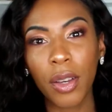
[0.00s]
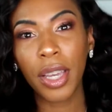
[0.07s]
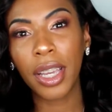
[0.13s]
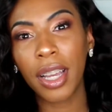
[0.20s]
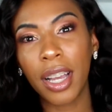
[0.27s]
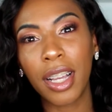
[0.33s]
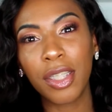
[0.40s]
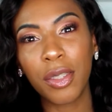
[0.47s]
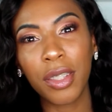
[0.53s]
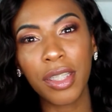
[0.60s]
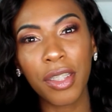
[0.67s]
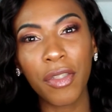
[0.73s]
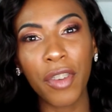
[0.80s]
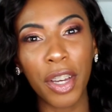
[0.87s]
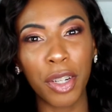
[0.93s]
Okay guys, so this is
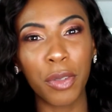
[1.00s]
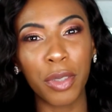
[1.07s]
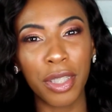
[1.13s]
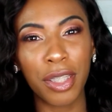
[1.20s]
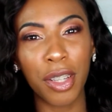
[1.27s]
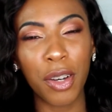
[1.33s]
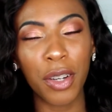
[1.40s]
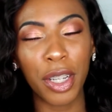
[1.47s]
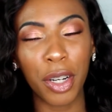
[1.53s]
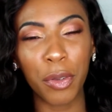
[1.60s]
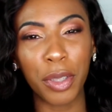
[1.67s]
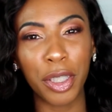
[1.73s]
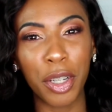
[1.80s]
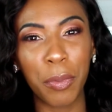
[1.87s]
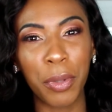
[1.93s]
the final result, and I
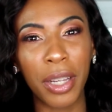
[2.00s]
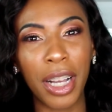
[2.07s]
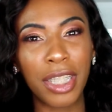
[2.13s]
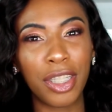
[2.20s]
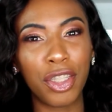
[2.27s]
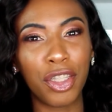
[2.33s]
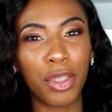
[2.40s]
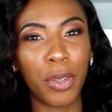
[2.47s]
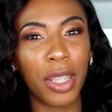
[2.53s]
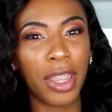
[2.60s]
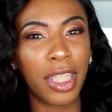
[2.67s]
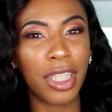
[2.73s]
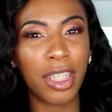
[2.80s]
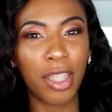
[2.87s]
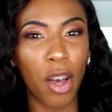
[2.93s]
really hope you guys enjoyed
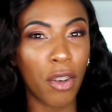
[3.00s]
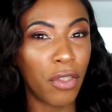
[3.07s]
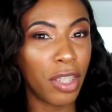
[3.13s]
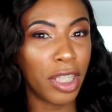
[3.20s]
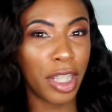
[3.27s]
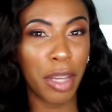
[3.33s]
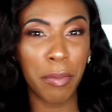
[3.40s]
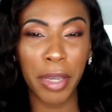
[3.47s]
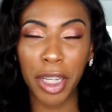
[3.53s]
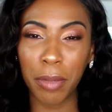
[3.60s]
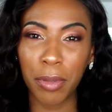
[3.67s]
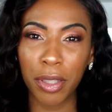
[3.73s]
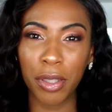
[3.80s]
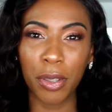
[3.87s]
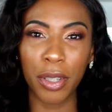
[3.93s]
this soft glam makeup
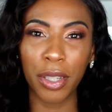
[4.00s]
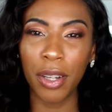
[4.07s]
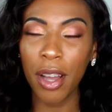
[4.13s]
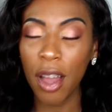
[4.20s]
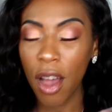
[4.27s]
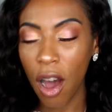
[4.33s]
tutorial.